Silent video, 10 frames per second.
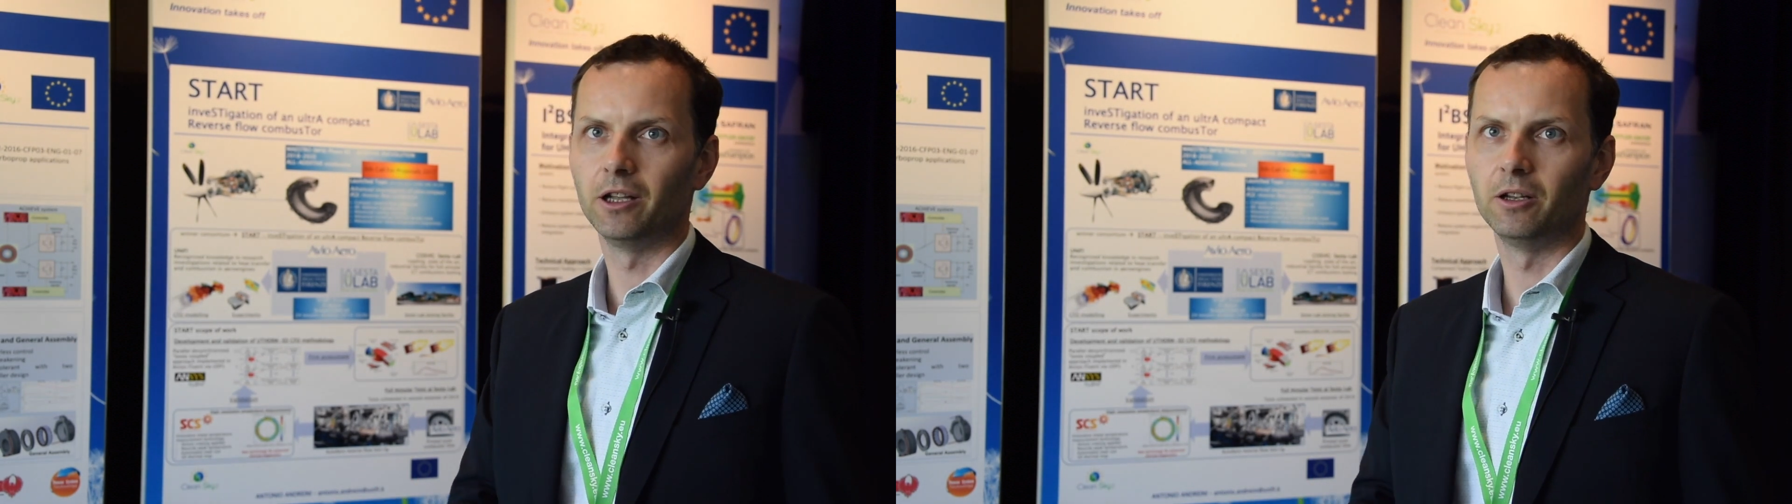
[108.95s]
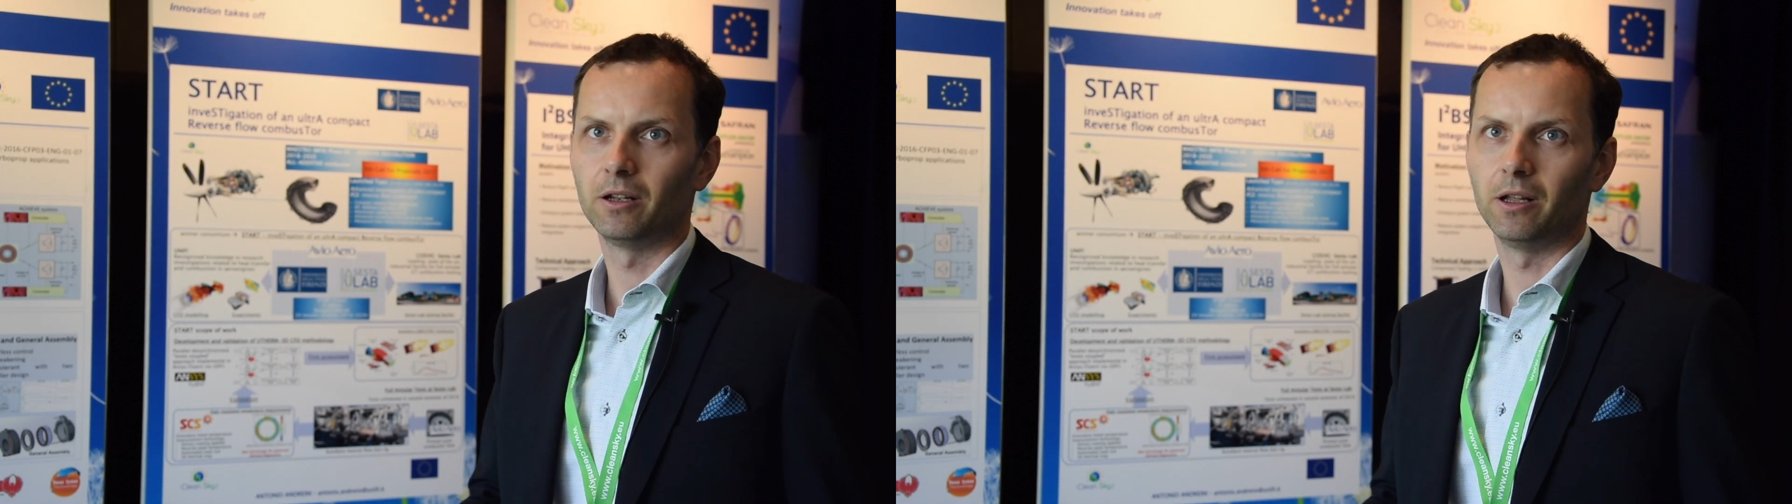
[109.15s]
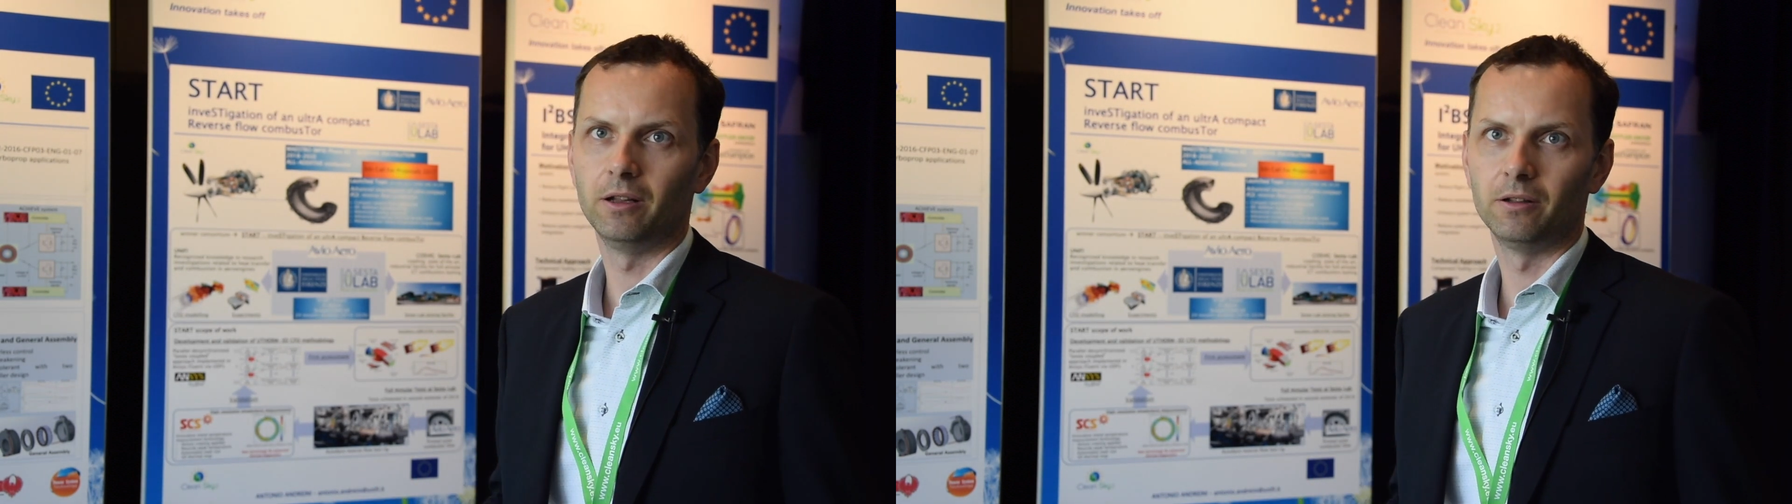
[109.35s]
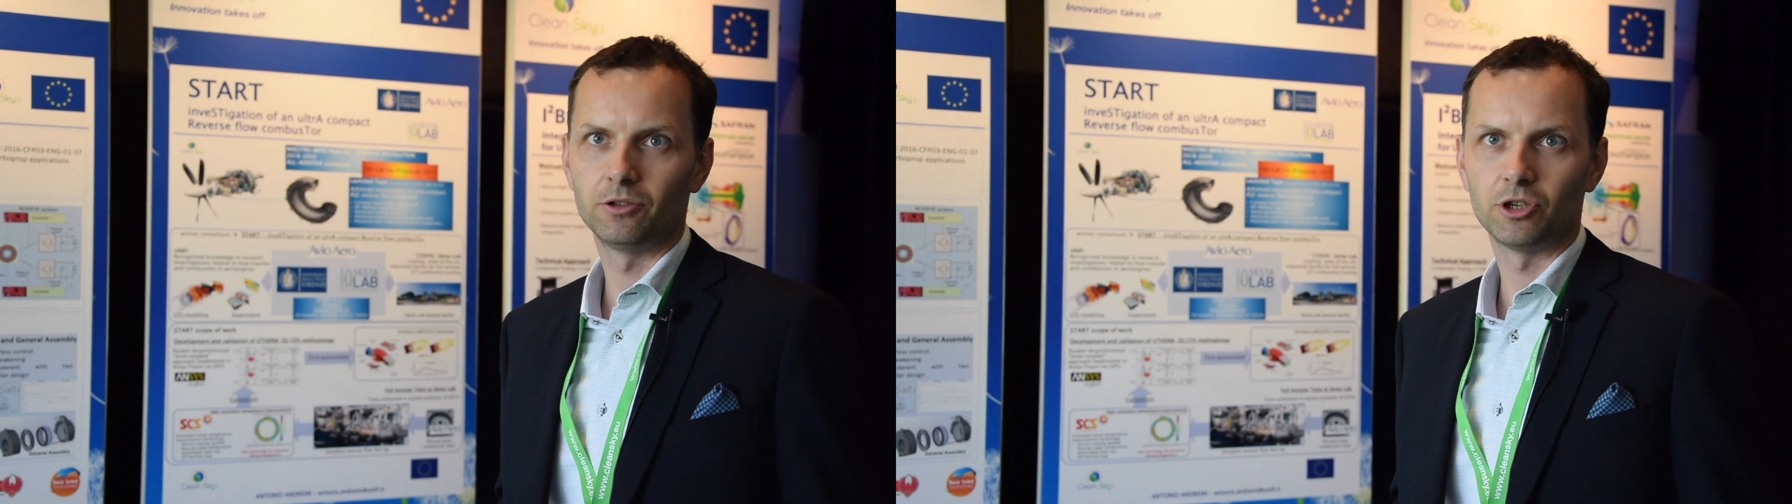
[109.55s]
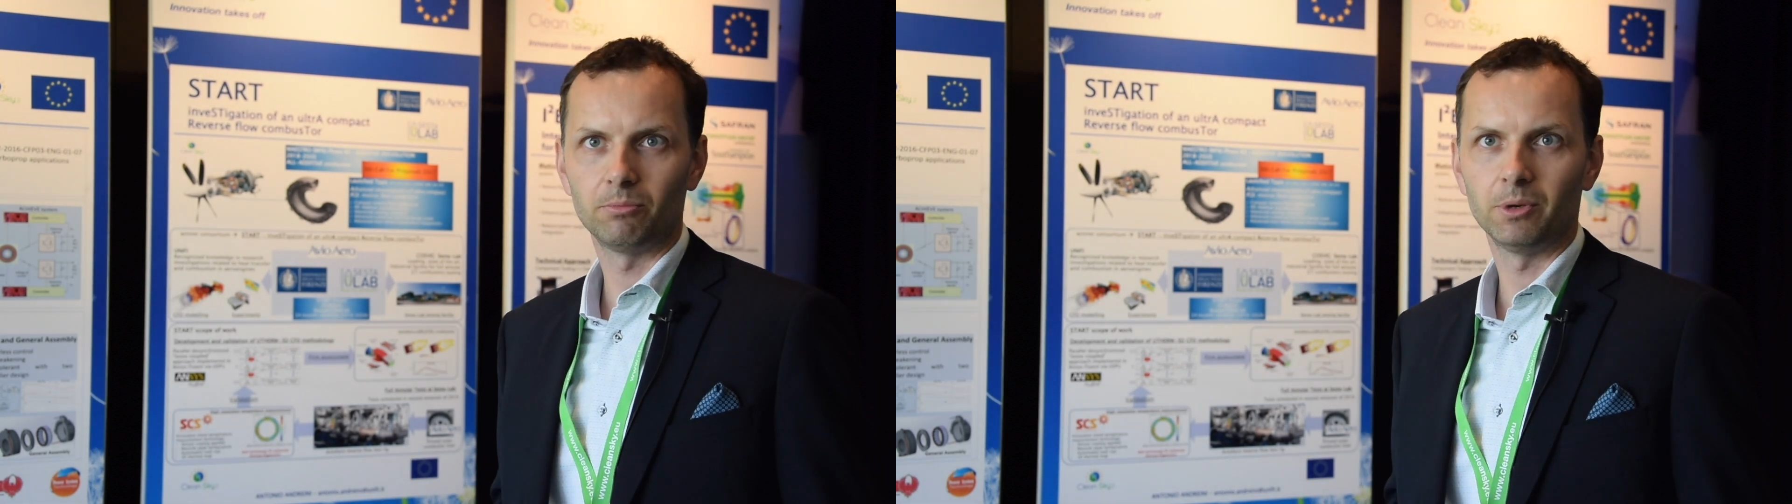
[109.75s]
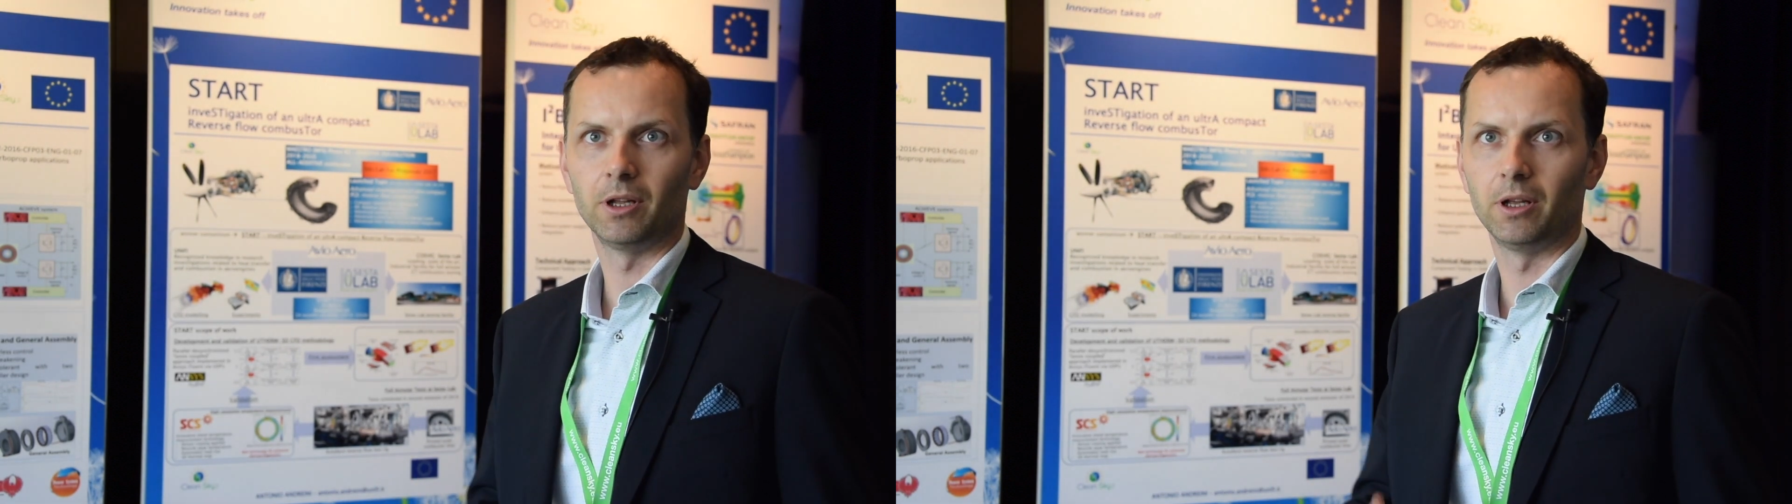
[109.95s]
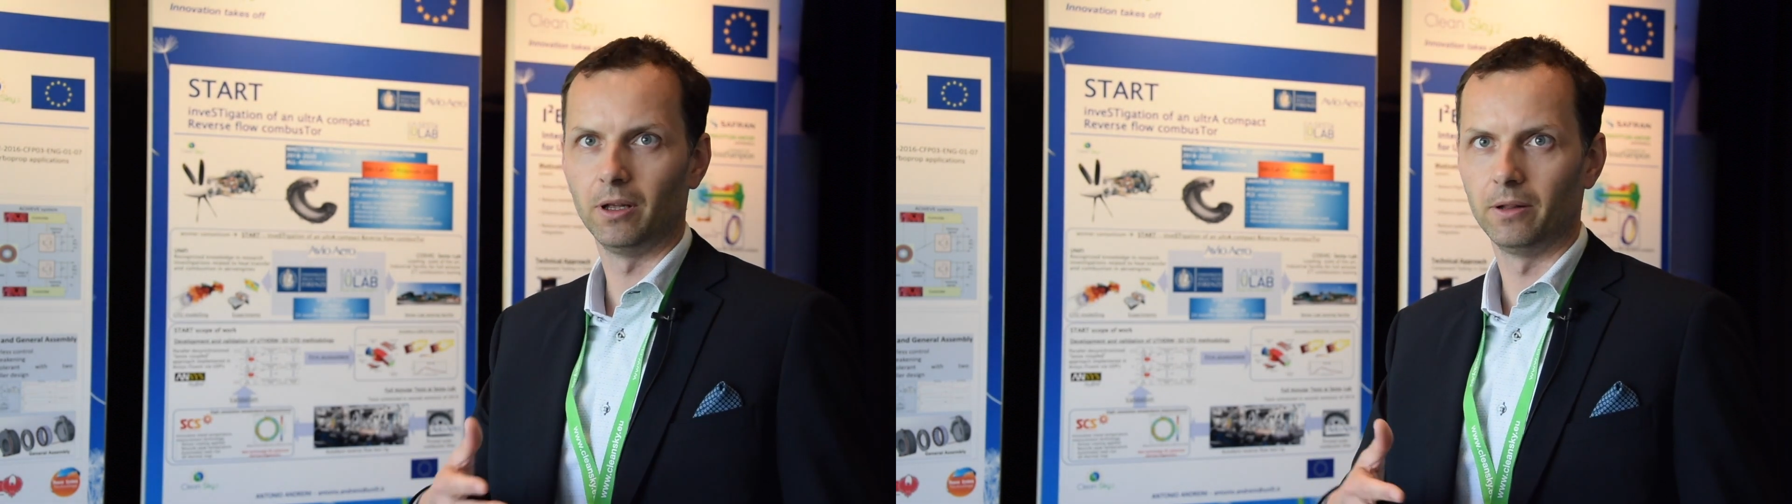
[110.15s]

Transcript: in, in the Germany,